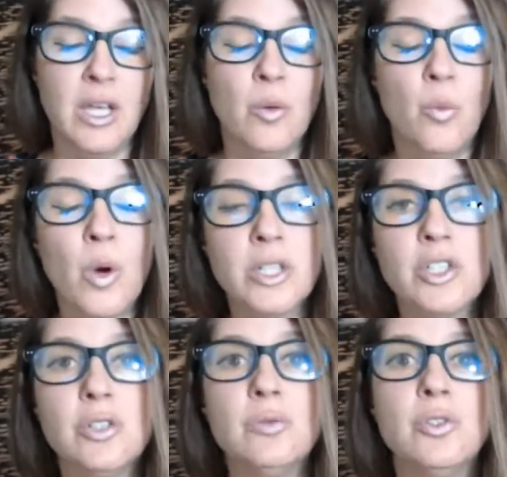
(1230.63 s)
Once
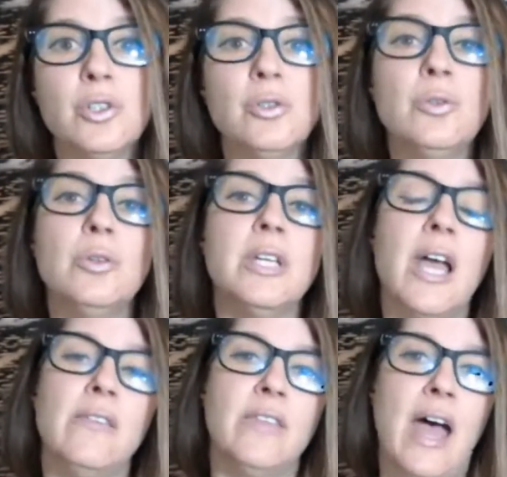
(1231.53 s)
you do
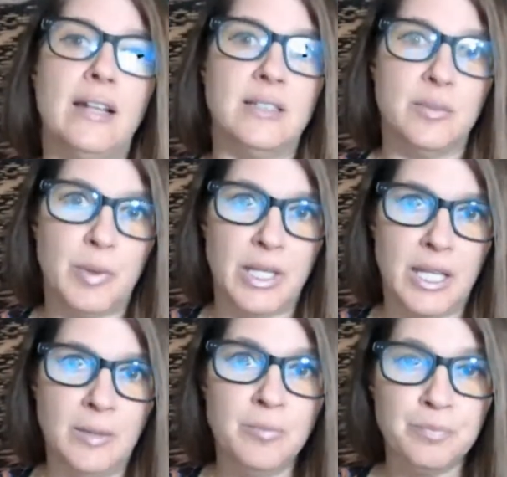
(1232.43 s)
get that
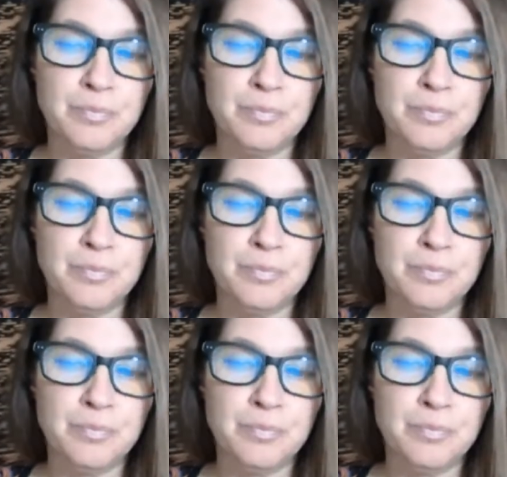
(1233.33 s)
spleen,